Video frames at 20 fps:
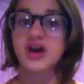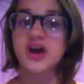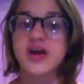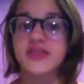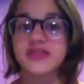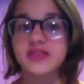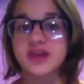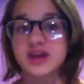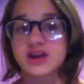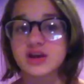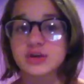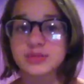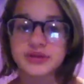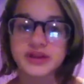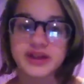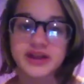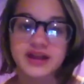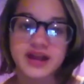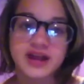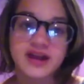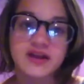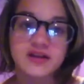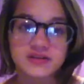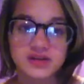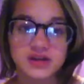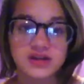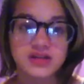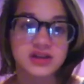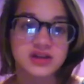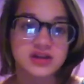and then I'll be like I have
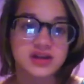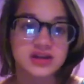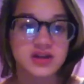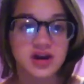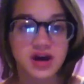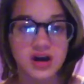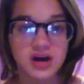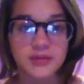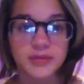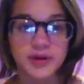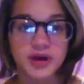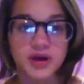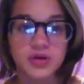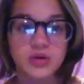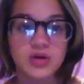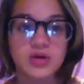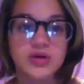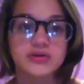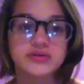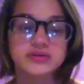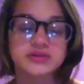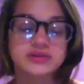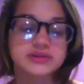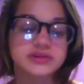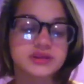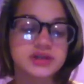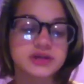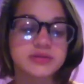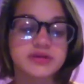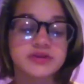nothing to talk about. So this
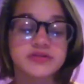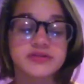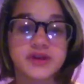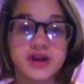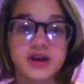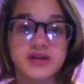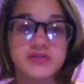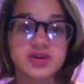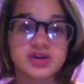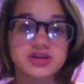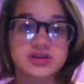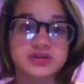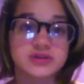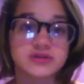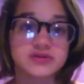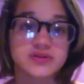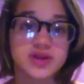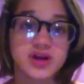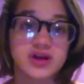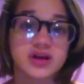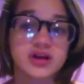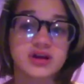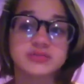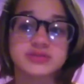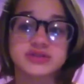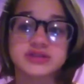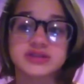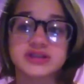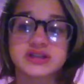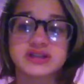is gonna be a very very short vlog.
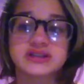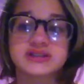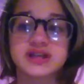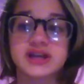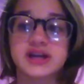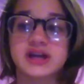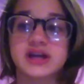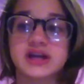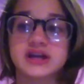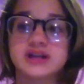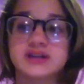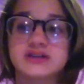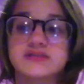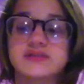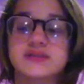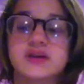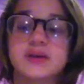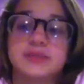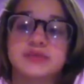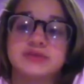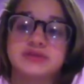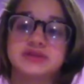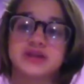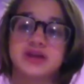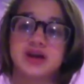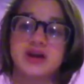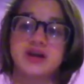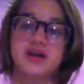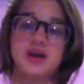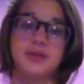I'm just gonna say a couple
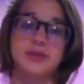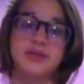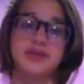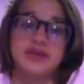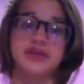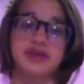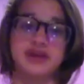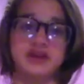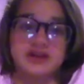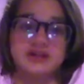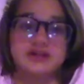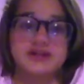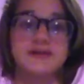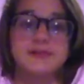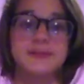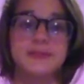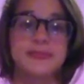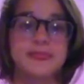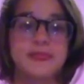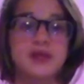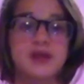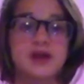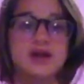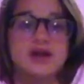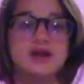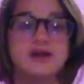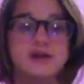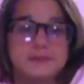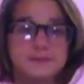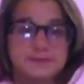a couple of things.
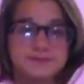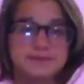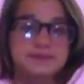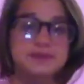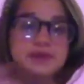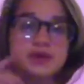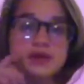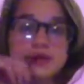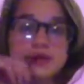Um,